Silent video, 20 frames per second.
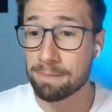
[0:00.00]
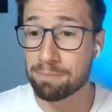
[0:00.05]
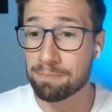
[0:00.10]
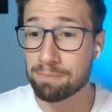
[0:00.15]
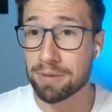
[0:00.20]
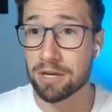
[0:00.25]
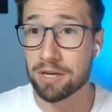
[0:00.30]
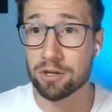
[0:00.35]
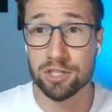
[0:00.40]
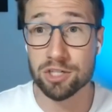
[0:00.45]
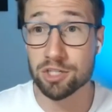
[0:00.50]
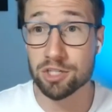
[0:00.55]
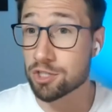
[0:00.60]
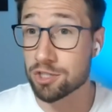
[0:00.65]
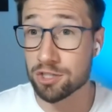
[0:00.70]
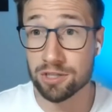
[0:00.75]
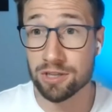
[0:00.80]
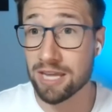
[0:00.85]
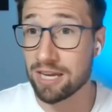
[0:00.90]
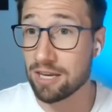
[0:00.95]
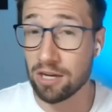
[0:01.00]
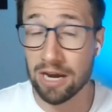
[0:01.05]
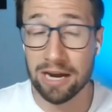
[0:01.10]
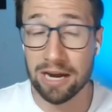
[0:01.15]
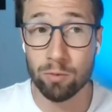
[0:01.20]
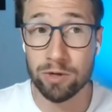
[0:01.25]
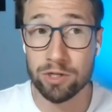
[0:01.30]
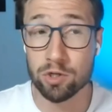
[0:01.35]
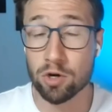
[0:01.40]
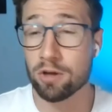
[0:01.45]
because it's just that
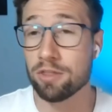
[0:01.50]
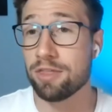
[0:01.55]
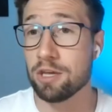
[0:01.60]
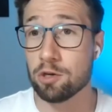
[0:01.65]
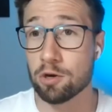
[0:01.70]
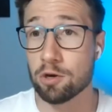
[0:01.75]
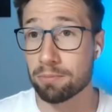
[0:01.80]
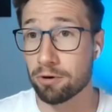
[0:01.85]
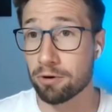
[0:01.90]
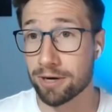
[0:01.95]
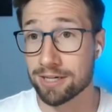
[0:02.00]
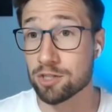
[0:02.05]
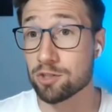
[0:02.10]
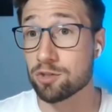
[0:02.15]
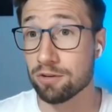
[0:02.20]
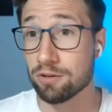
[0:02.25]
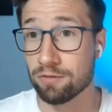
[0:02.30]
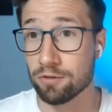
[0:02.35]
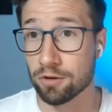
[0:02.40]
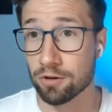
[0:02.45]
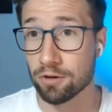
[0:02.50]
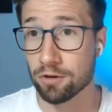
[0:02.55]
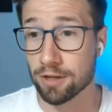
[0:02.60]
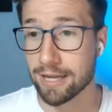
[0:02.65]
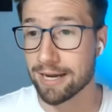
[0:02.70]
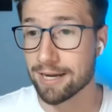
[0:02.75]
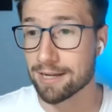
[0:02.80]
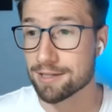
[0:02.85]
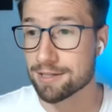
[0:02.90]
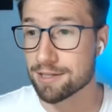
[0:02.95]
we don't think your product is good for Google
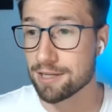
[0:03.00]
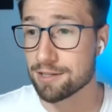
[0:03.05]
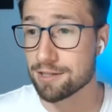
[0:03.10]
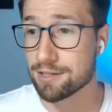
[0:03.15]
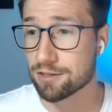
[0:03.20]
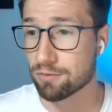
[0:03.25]
Ads. this is